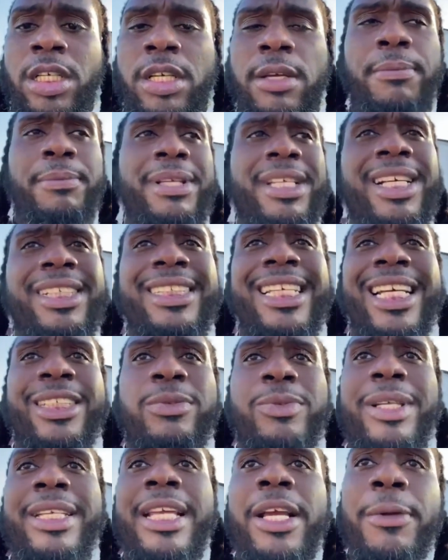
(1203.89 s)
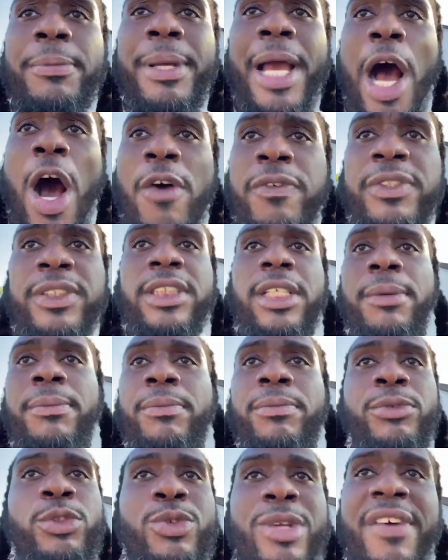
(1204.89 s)
Because guess what? They've been offered some.
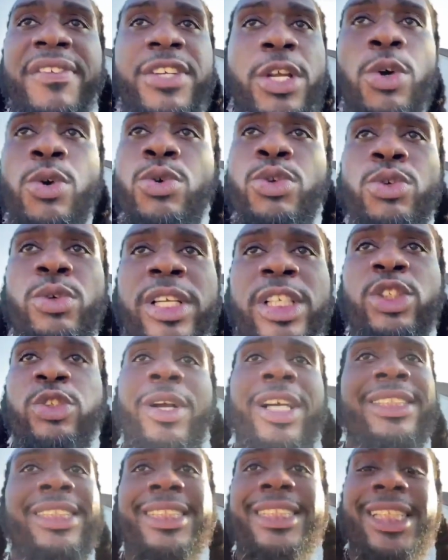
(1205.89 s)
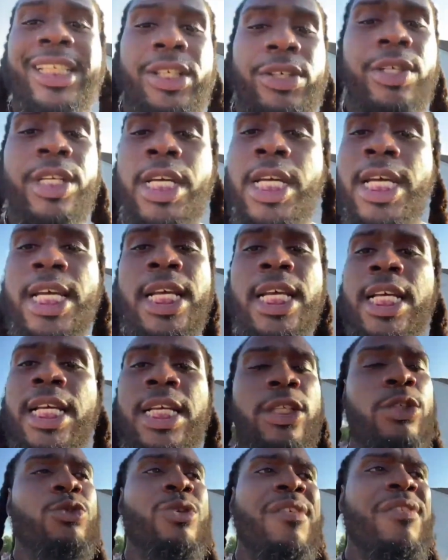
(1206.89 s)
You never know who you can trust until
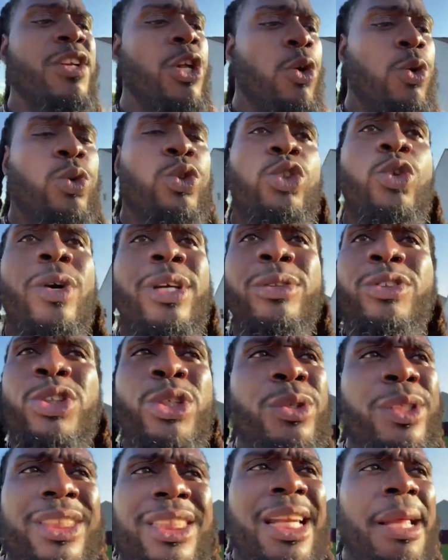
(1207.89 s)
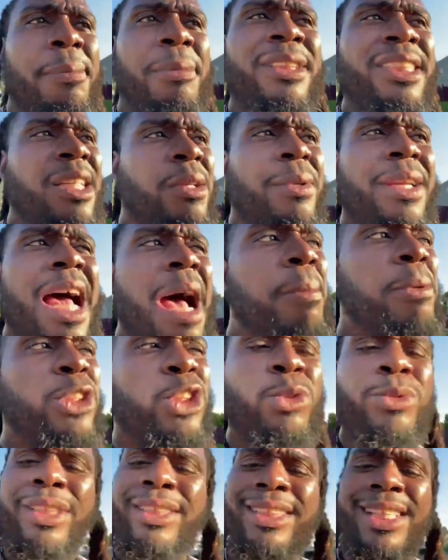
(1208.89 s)
you never know who's loyal to you until they presented with an
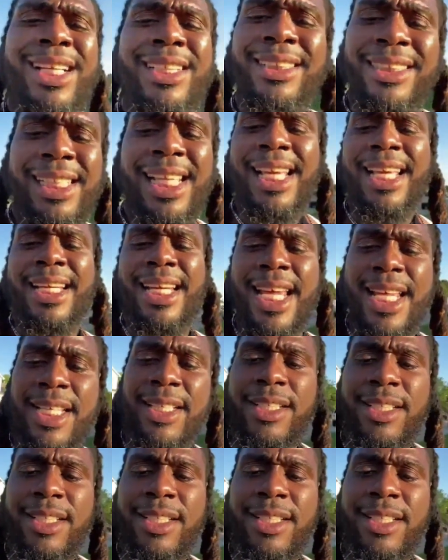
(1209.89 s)
opportunity. Understand that.